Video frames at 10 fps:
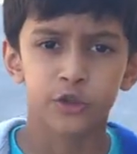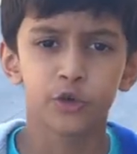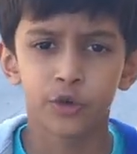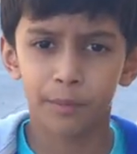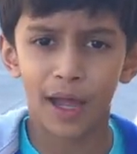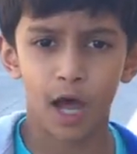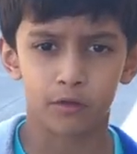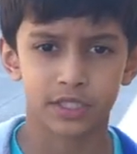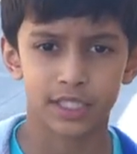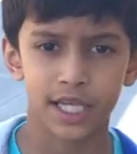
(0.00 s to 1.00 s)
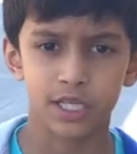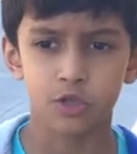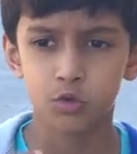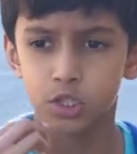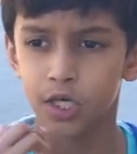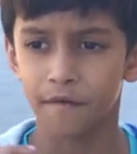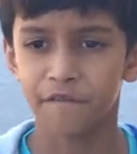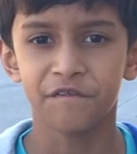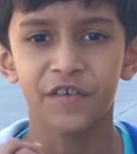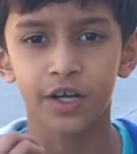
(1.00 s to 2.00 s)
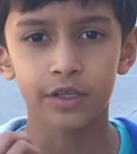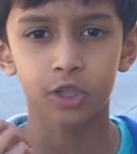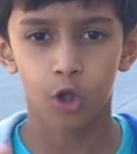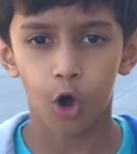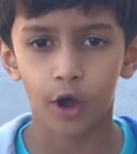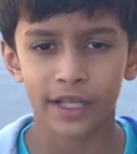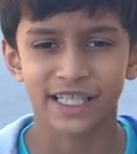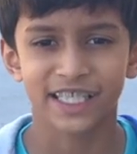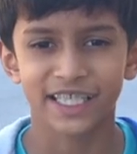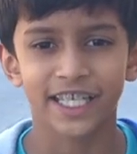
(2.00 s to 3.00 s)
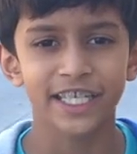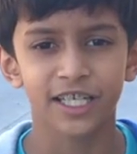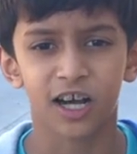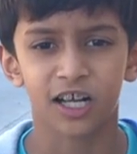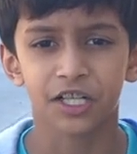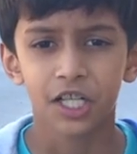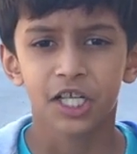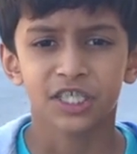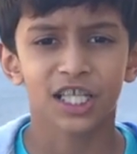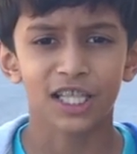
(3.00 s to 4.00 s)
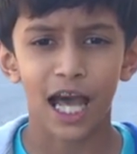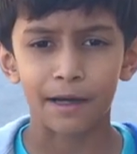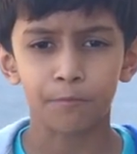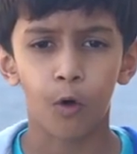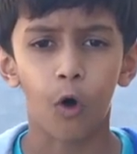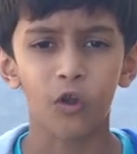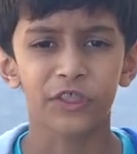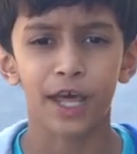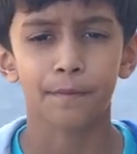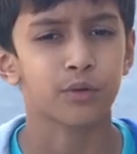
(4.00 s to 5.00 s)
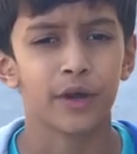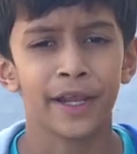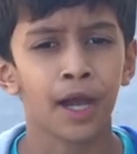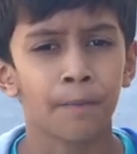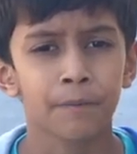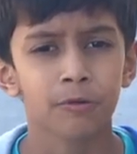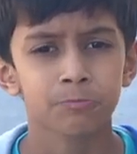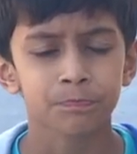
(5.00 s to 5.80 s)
through the mounds and use their very long and sticky tongue to lap all that prey up.